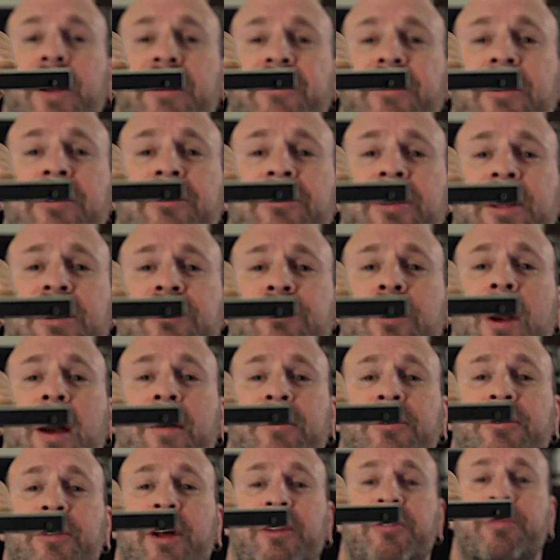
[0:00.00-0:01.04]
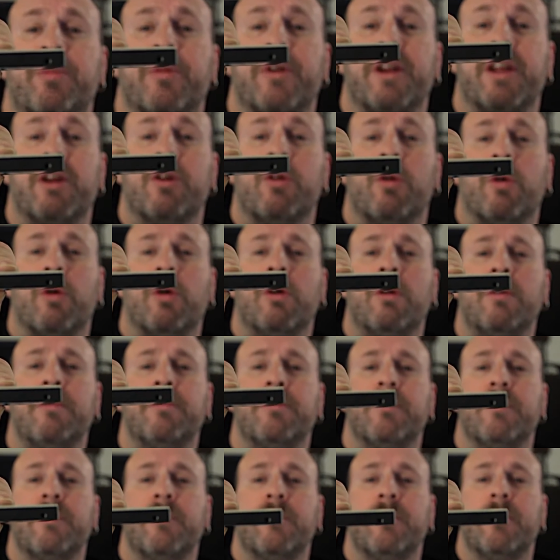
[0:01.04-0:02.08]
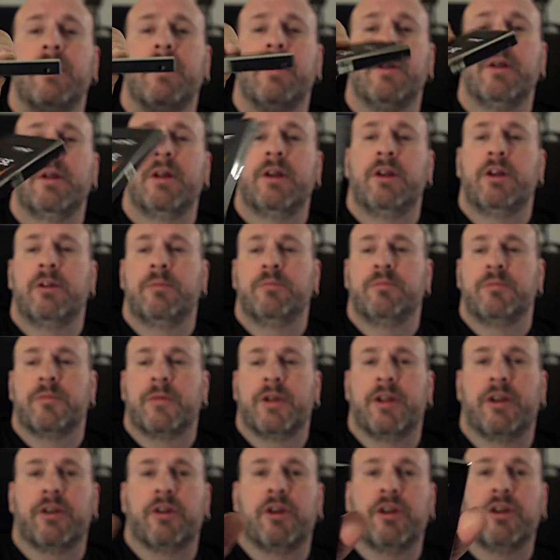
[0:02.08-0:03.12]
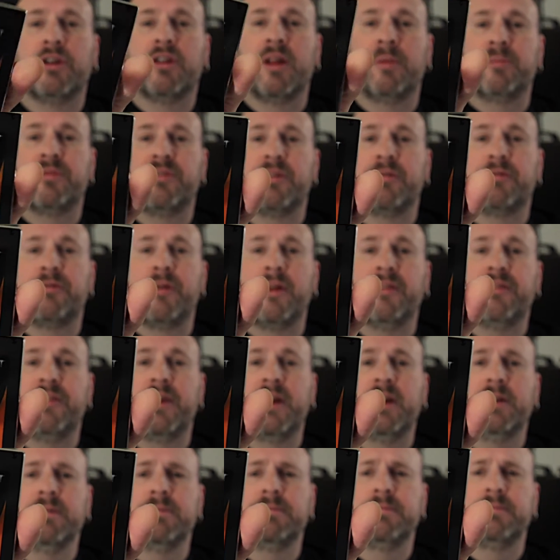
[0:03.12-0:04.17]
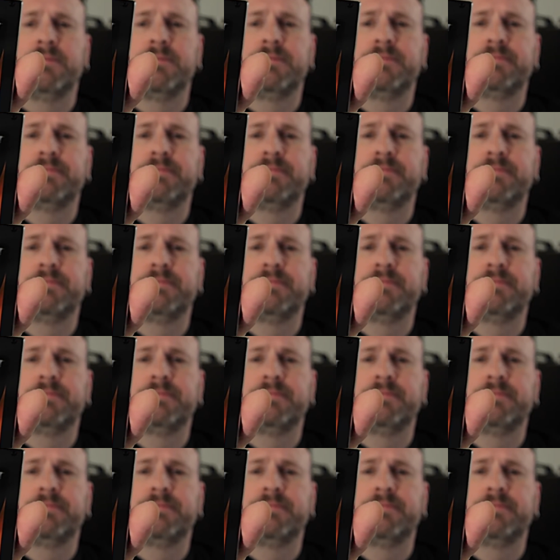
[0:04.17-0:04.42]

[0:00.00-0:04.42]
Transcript: SSD drive so that's pretty cool get a good glimpse of the front there